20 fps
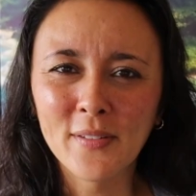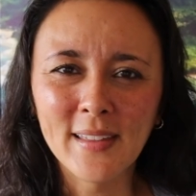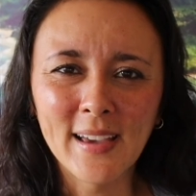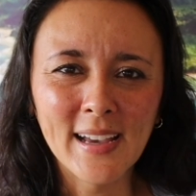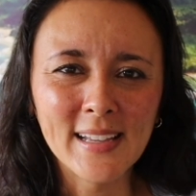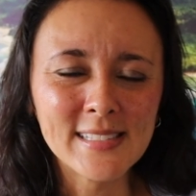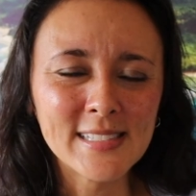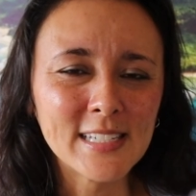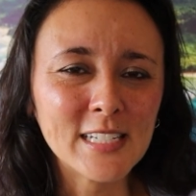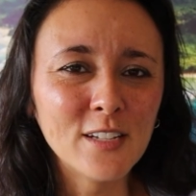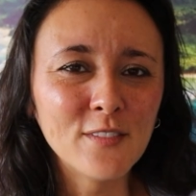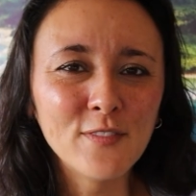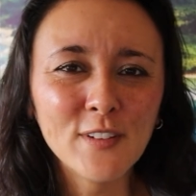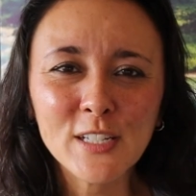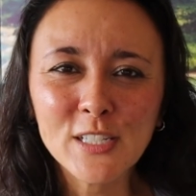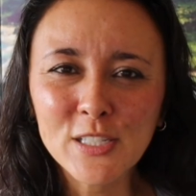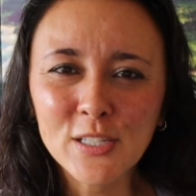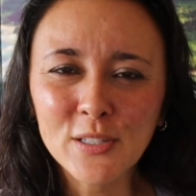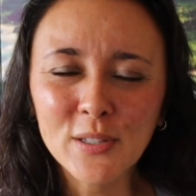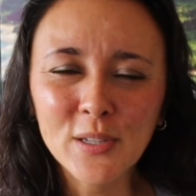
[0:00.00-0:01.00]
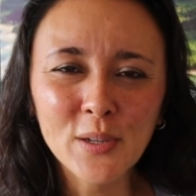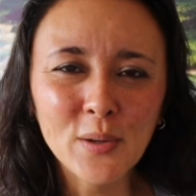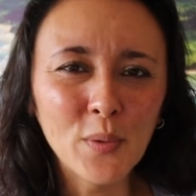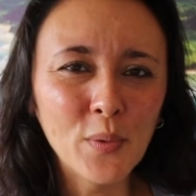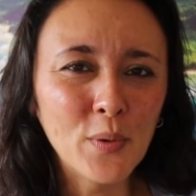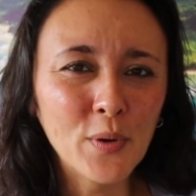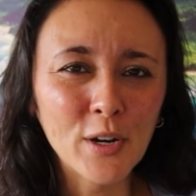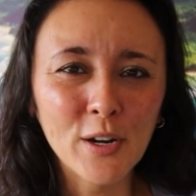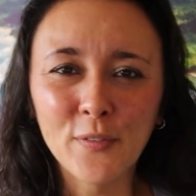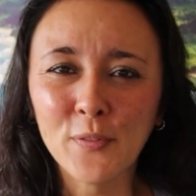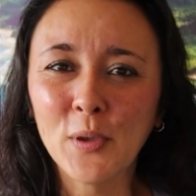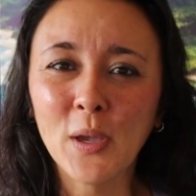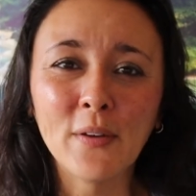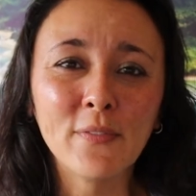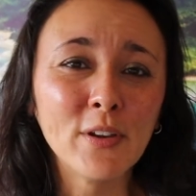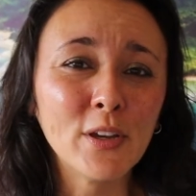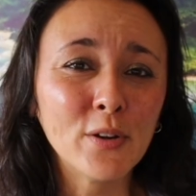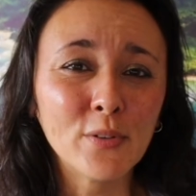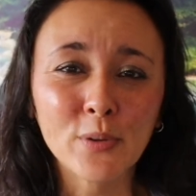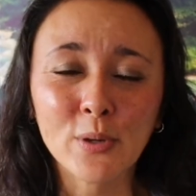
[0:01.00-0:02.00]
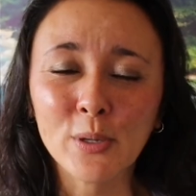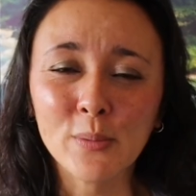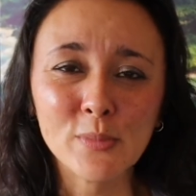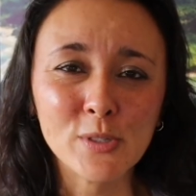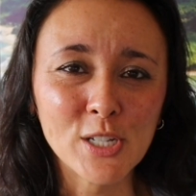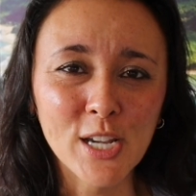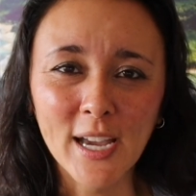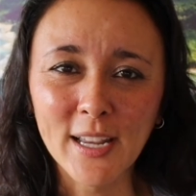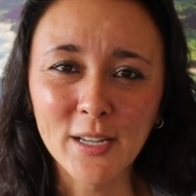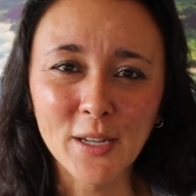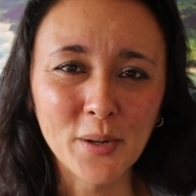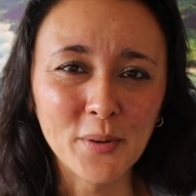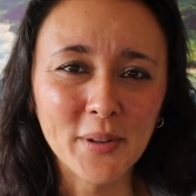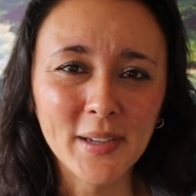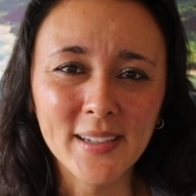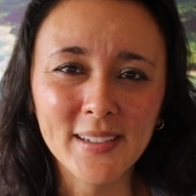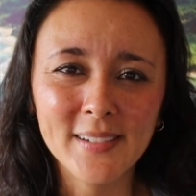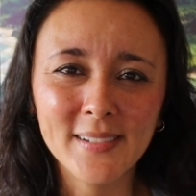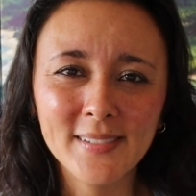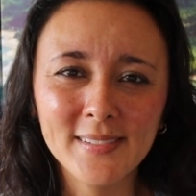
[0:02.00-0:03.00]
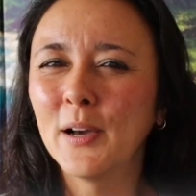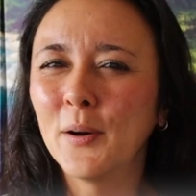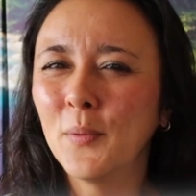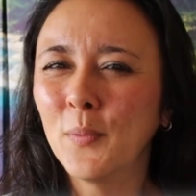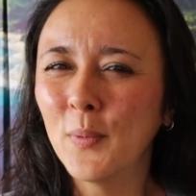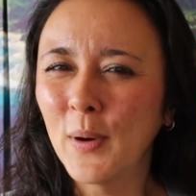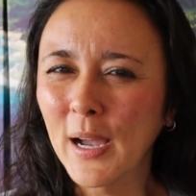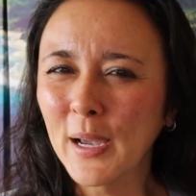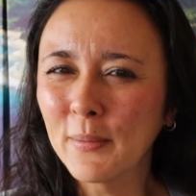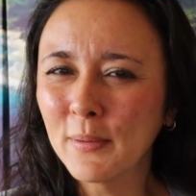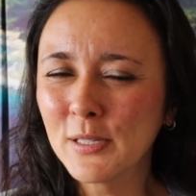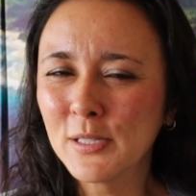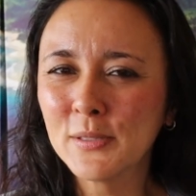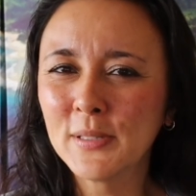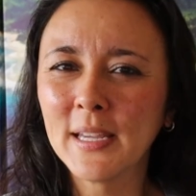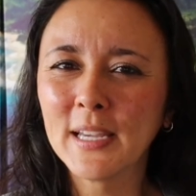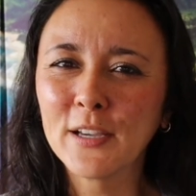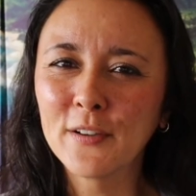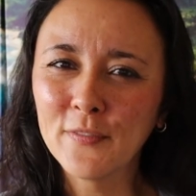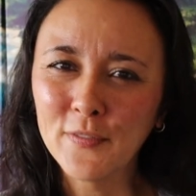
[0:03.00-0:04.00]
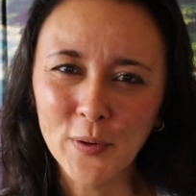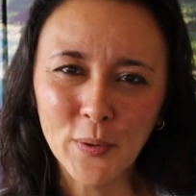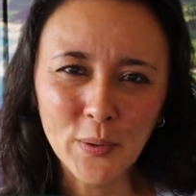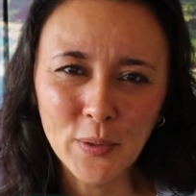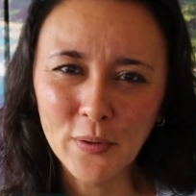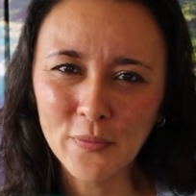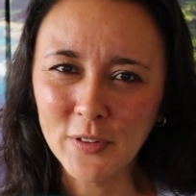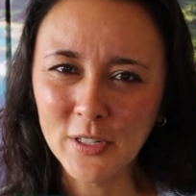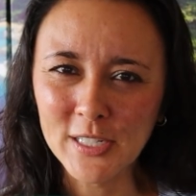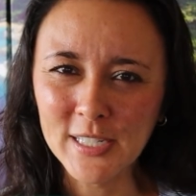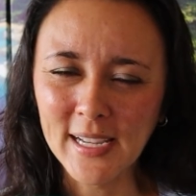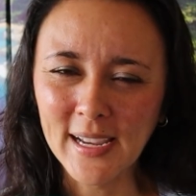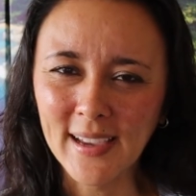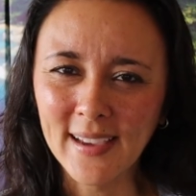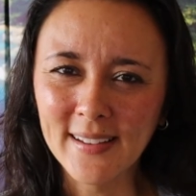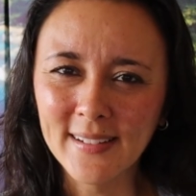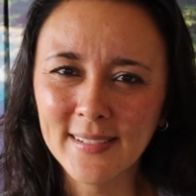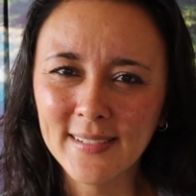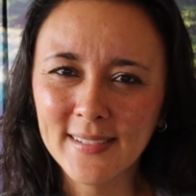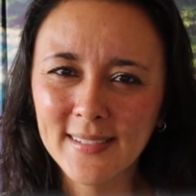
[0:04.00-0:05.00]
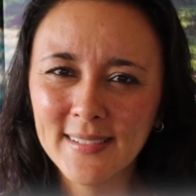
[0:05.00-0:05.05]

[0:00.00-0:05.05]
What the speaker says: that's individually or if you have a group chat going. Now, why would you take a photo of your ticket?